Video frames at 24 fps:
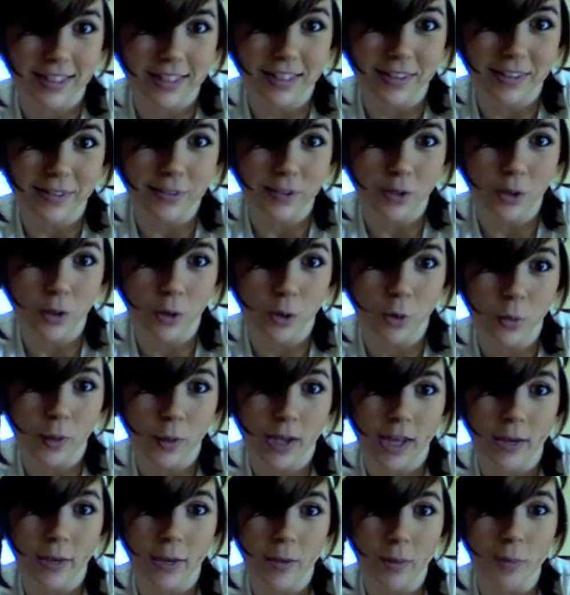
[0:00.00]
And so we
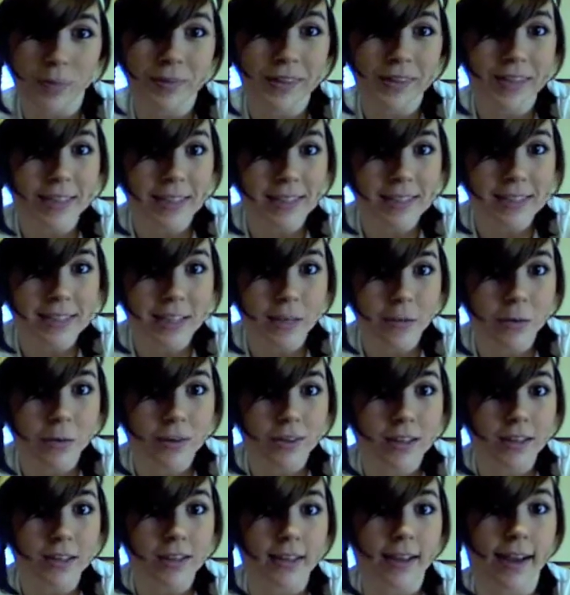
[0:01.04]
had to a place that
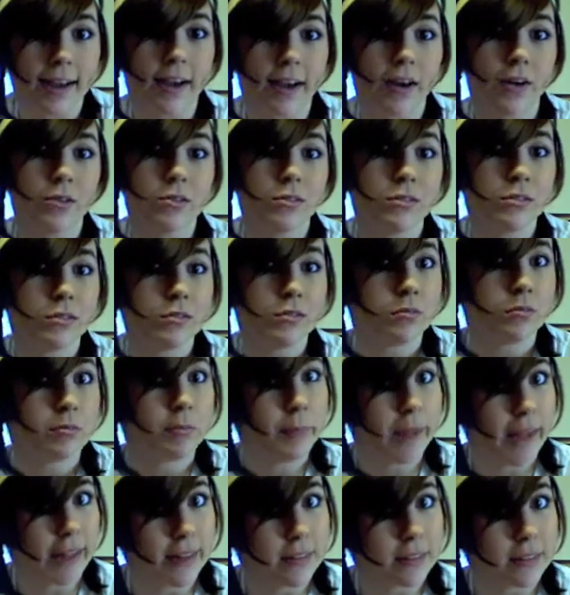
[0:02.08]
would allow
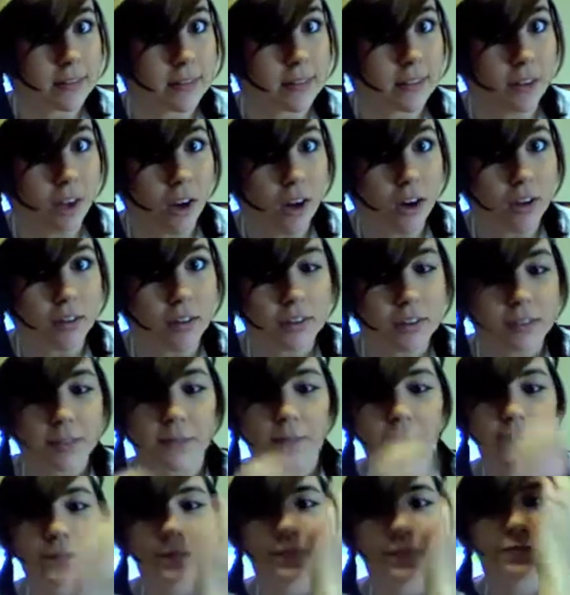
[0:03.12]
pets and dogs.
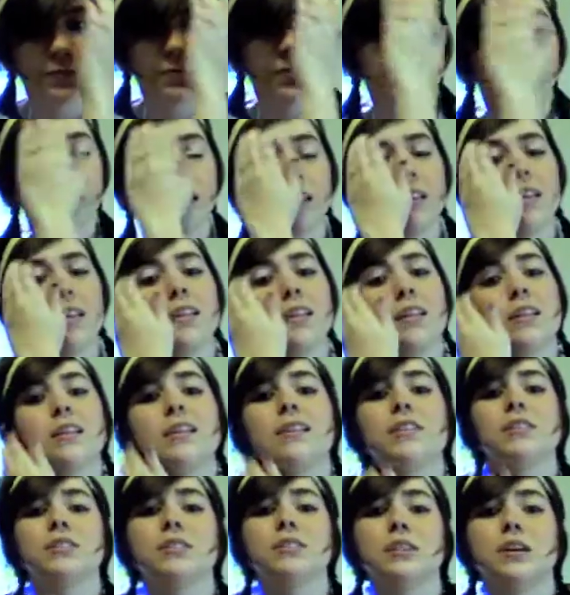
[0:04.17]

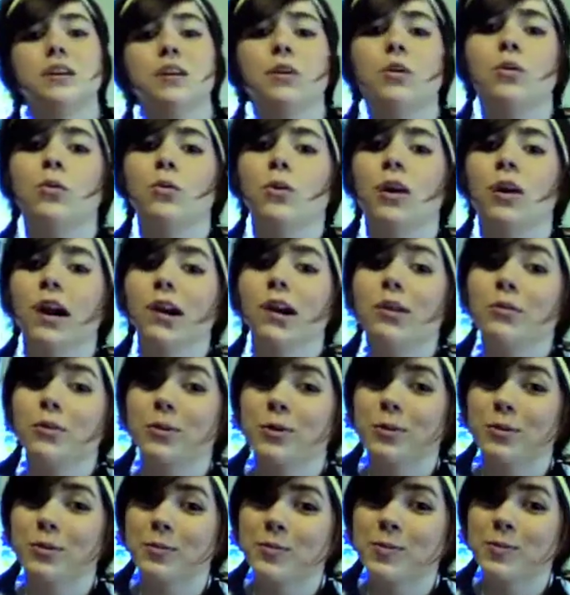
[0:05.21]
So our
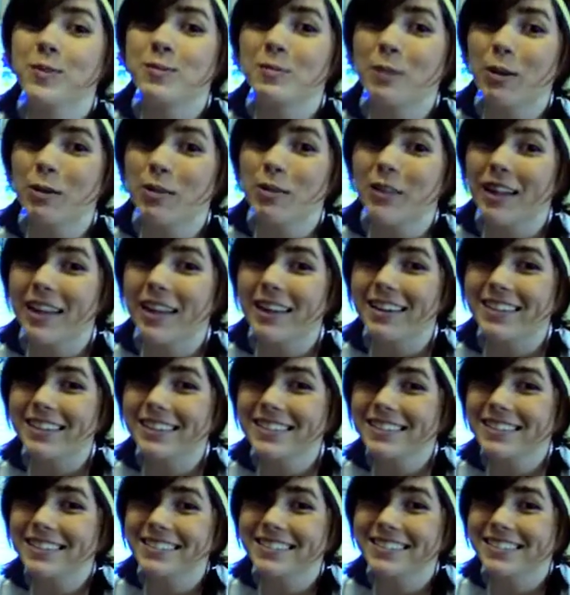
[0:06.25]
room smelled like
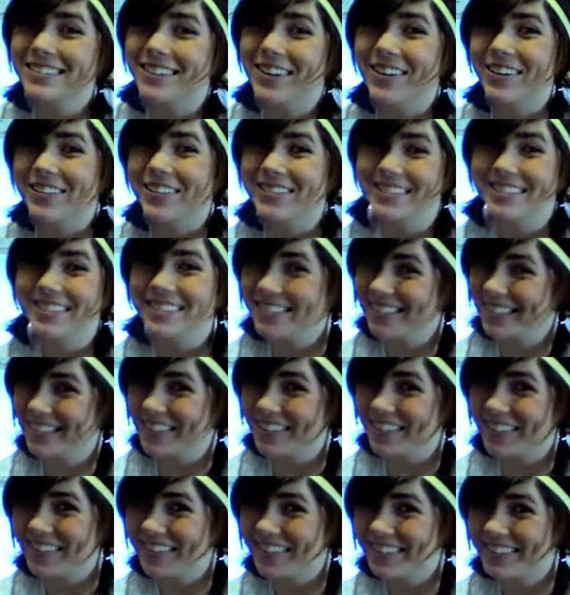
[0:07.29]
dogs and
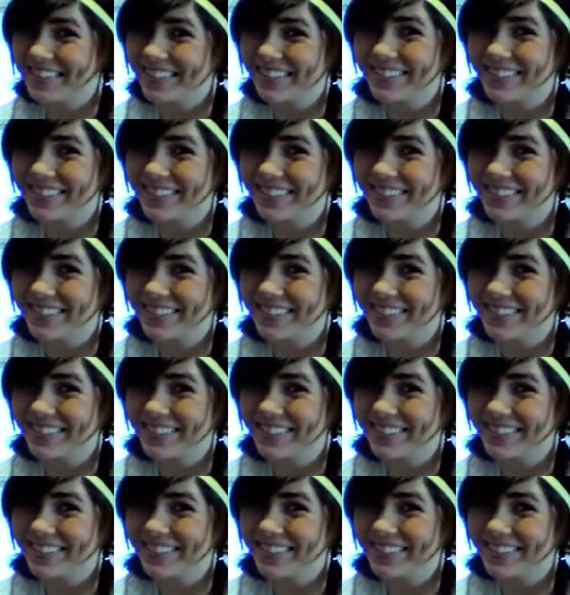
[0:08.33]
cigarettes.